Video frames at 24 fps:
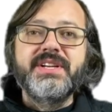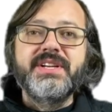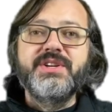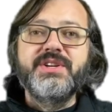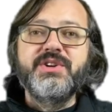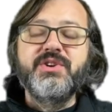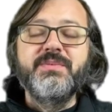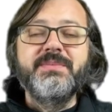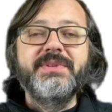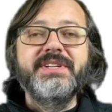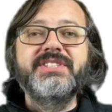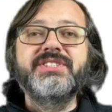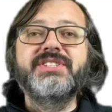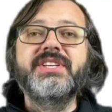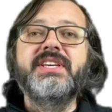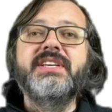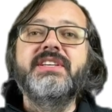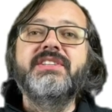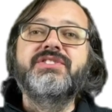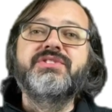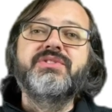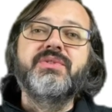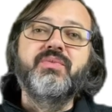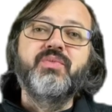humans
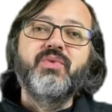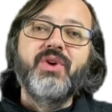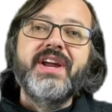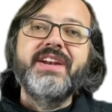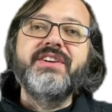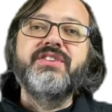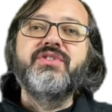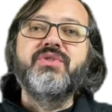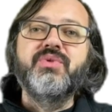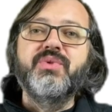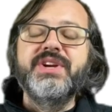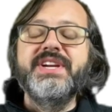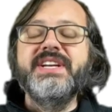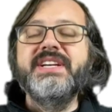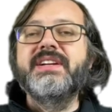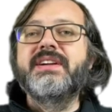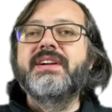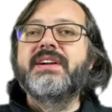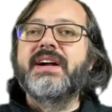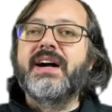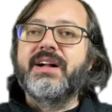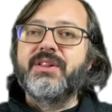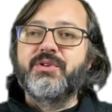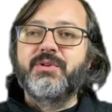is the red-green
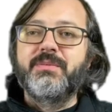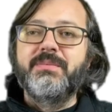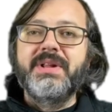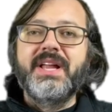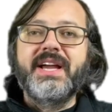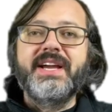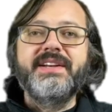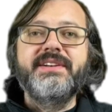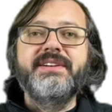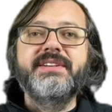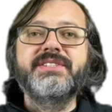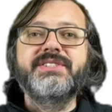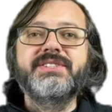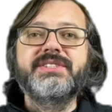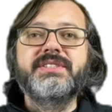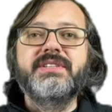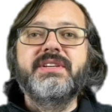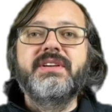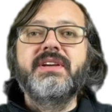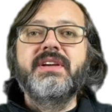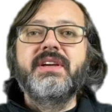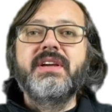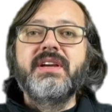color blindness.